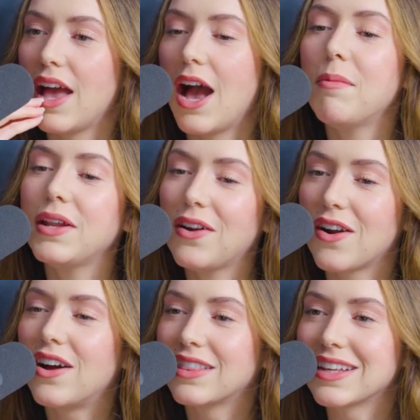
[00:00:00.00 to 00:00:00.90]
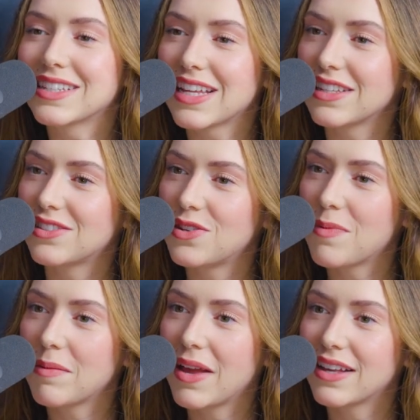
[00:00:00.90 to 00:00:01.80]
How many are on this list? Do you
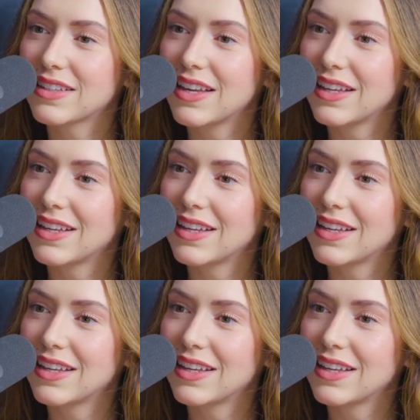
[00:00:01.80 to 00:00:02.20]
mind me asking?